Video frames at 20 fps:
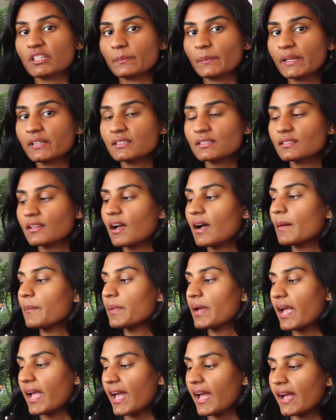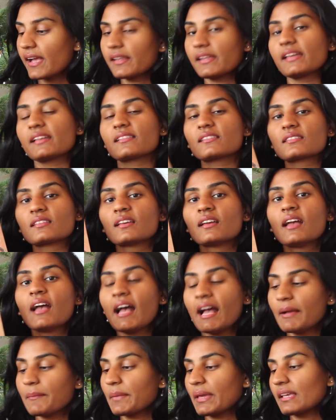So I picked it up, and it's
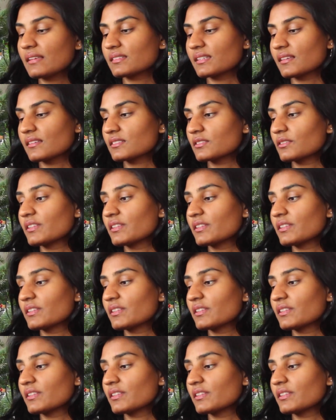amazing.